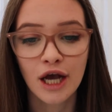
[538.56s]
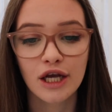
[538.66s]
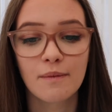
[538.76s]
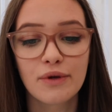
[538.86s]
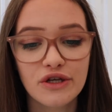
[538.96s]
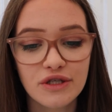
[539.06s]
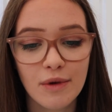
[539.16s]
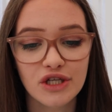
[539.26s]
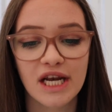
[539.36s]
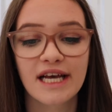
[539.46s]
Computer
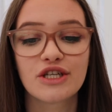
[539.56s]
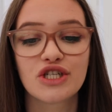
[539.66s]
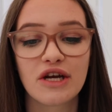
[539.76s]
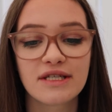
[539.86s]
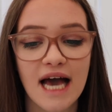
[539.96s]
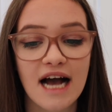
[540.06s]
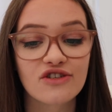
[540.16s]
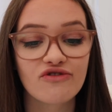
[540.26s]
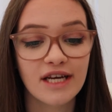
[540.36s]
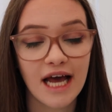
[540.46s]
modelling shows that as
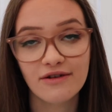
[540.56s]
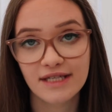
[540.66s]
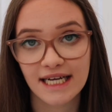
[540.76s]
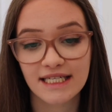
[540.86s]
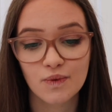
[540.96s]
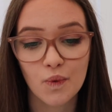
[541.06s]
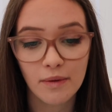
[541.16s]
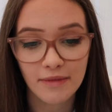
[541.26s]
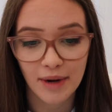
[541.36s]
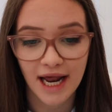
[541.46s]
greenhouse gases
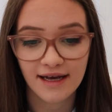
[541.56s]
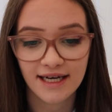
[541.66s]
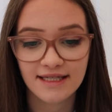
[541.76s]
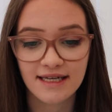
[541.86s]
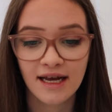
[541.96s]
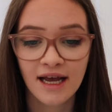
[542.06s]
warm the planet,